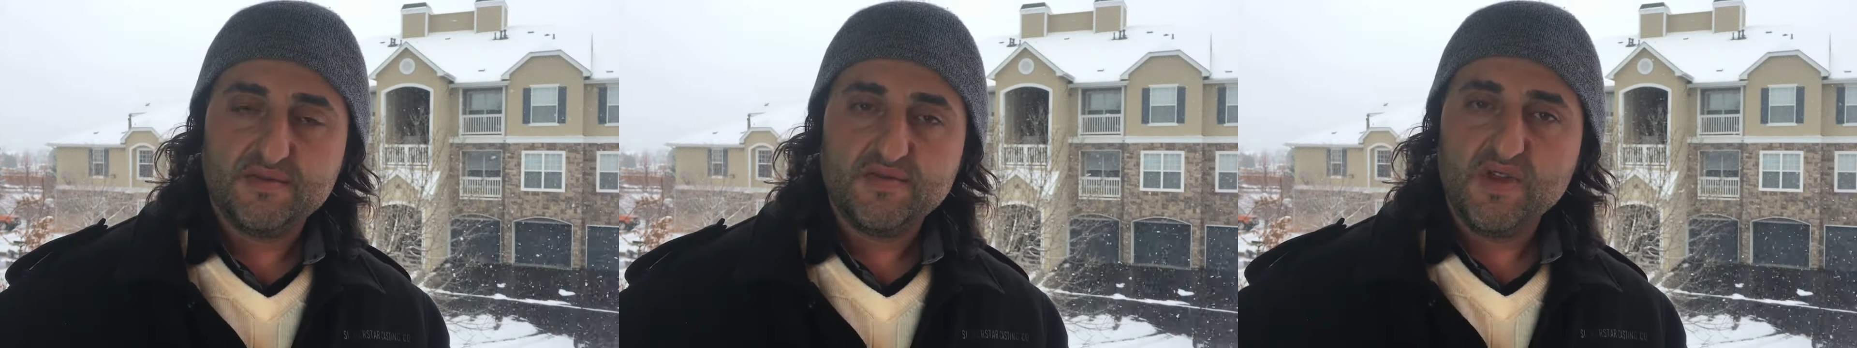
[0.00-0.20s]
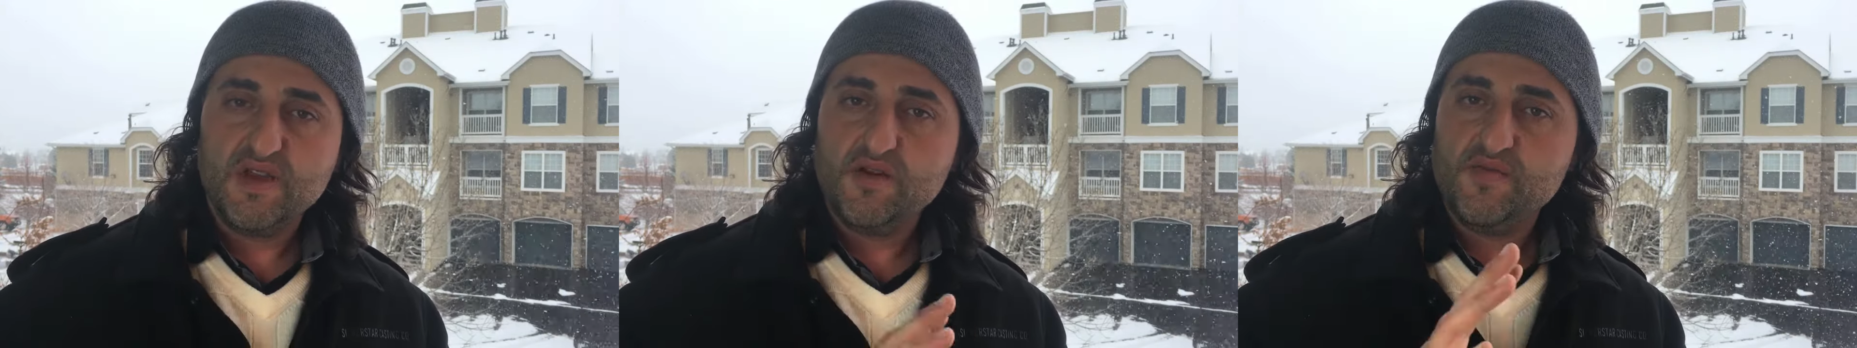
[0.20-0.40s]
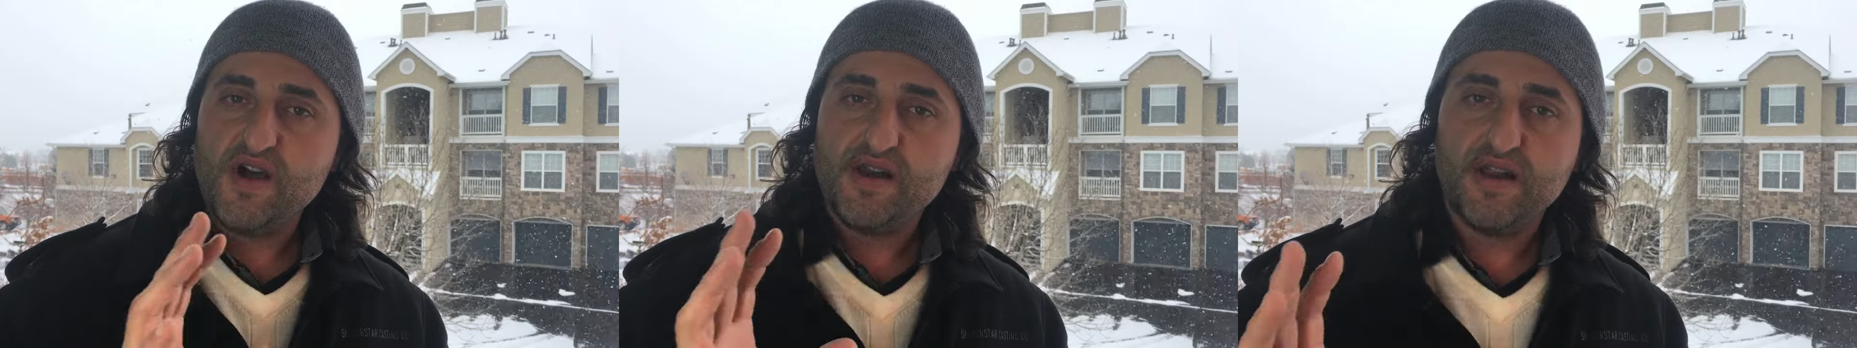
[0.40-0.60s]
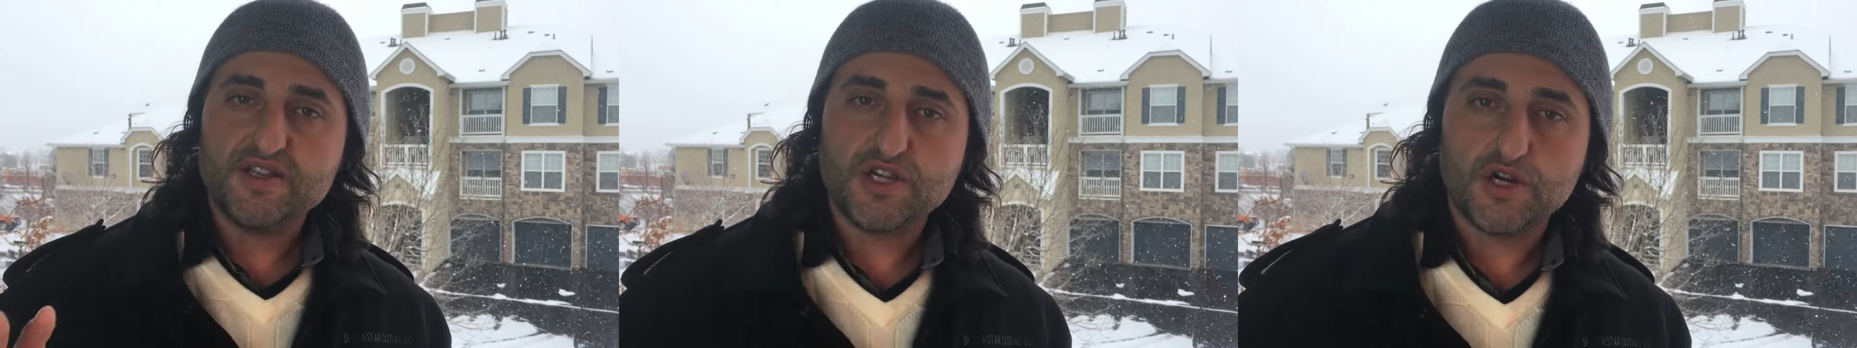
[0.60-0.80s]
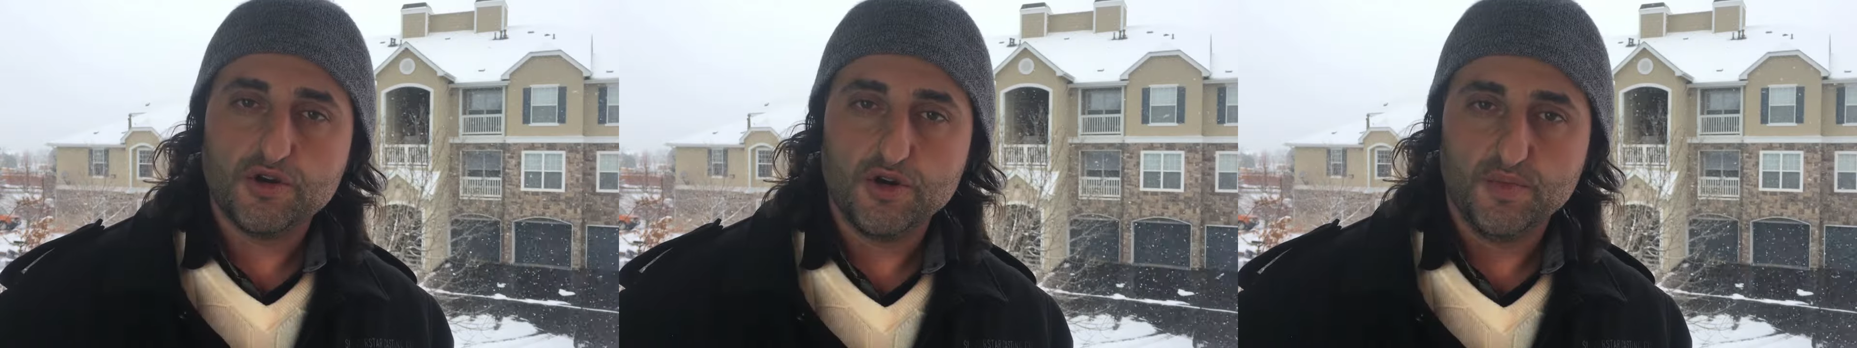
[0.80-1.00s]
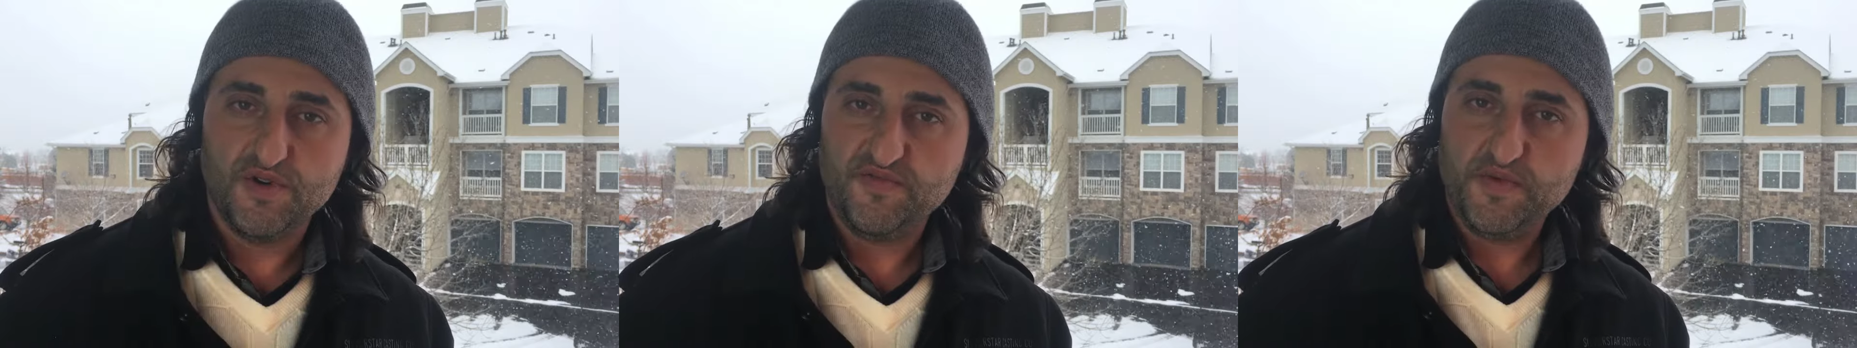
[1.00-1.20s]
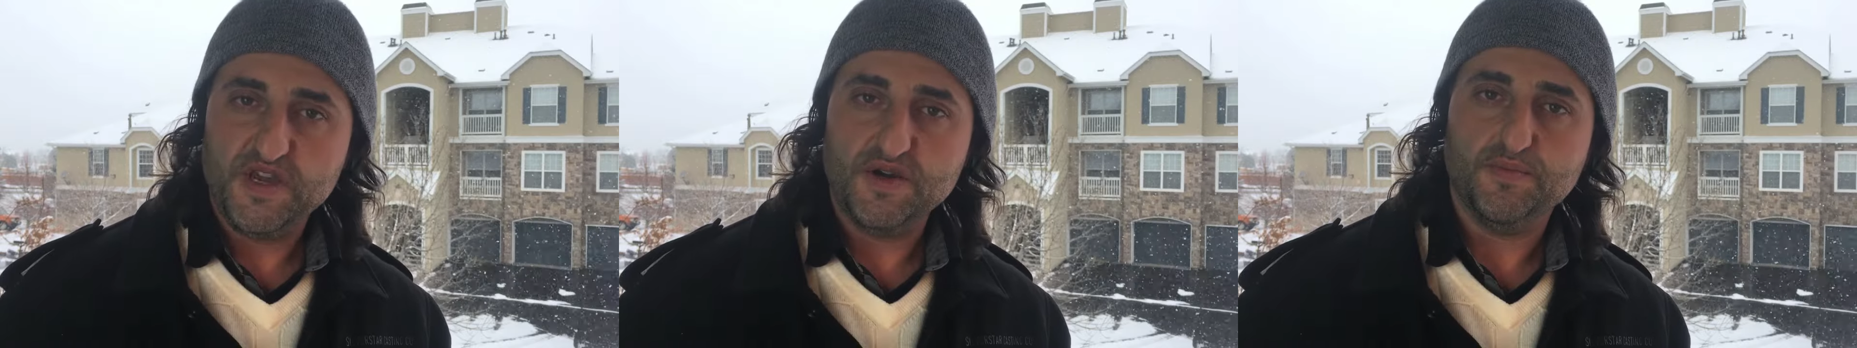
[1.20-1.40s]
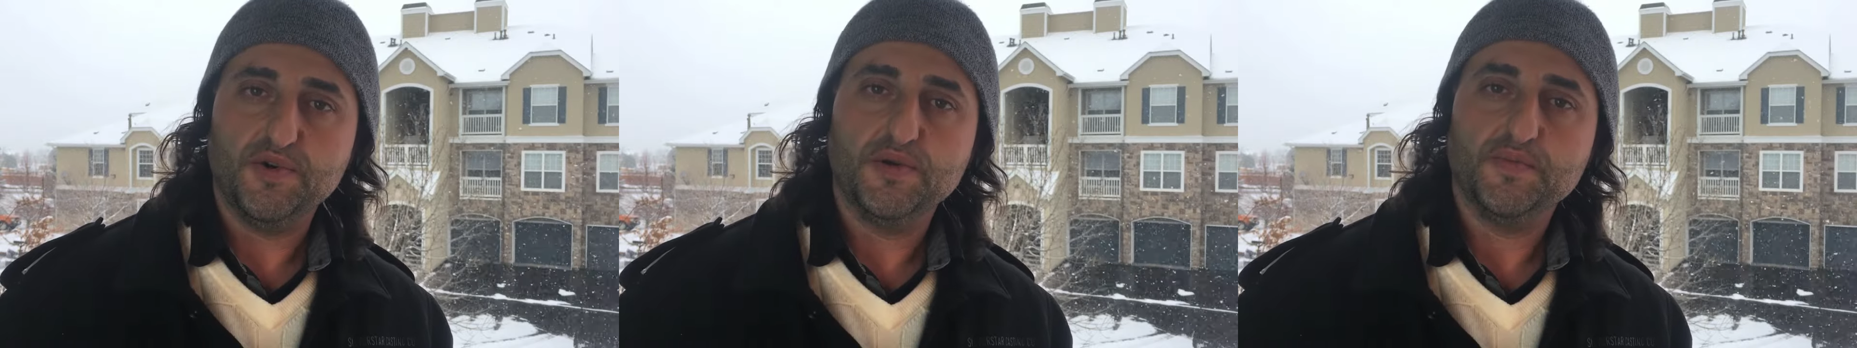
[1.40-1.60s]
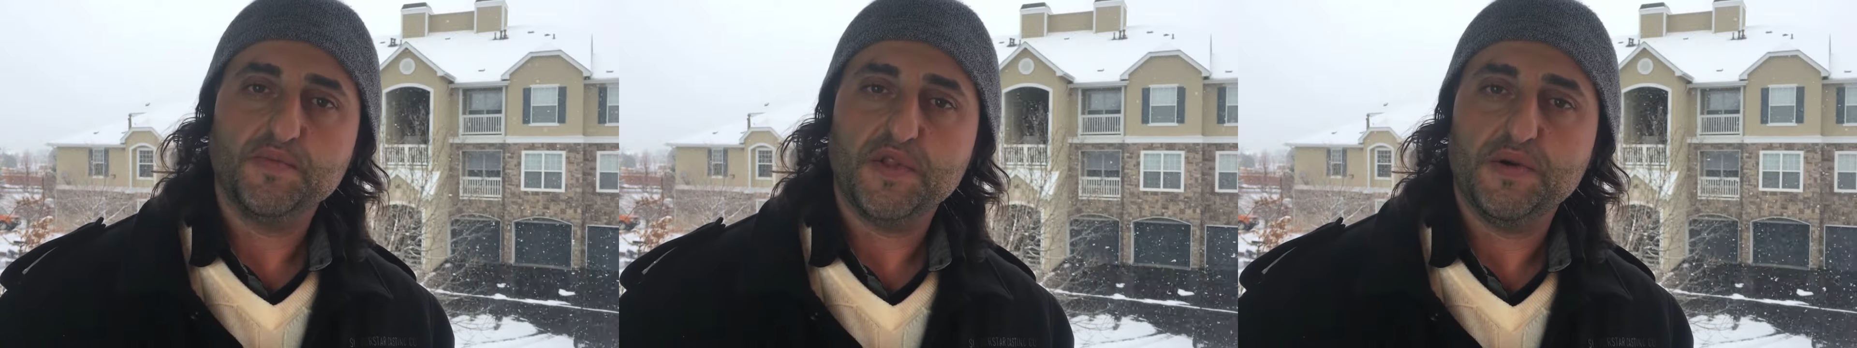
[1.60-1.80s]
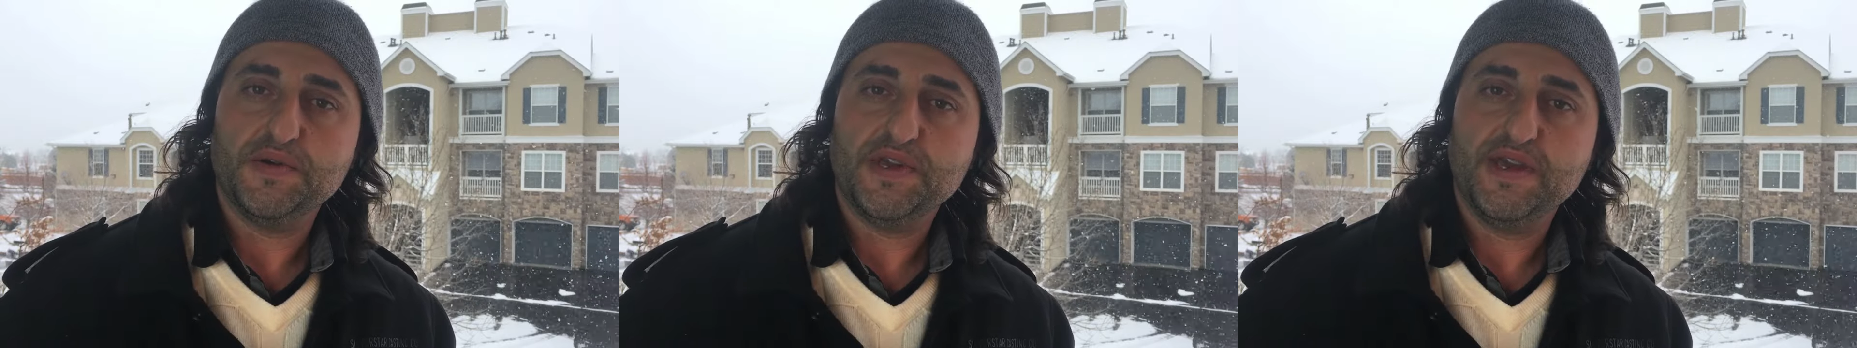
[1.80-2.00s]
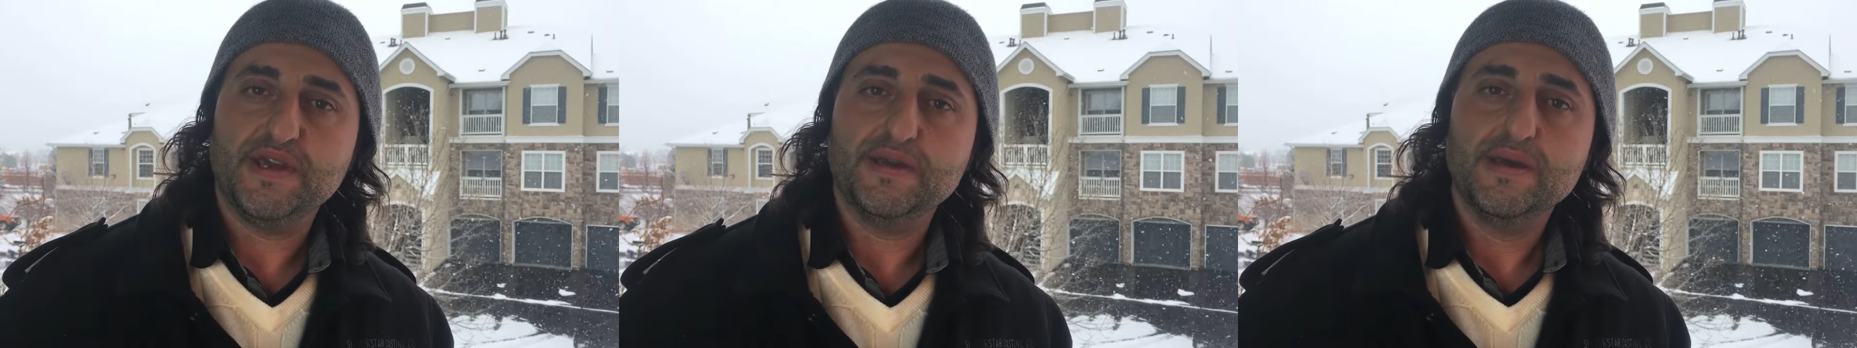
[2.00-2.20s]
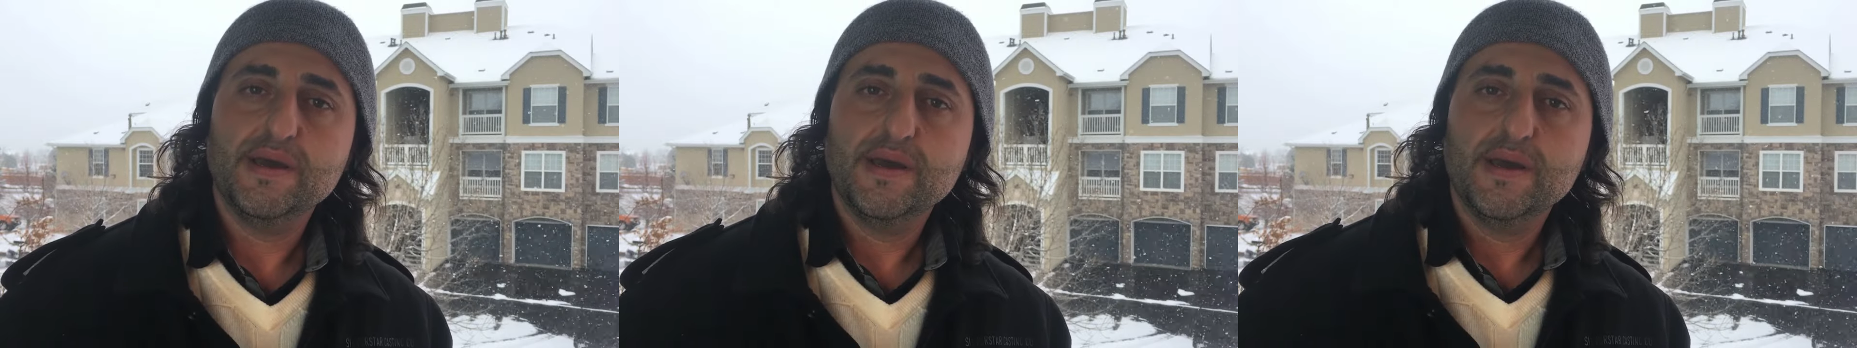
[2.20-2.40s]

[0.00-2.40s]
think about it as a group of people, okay?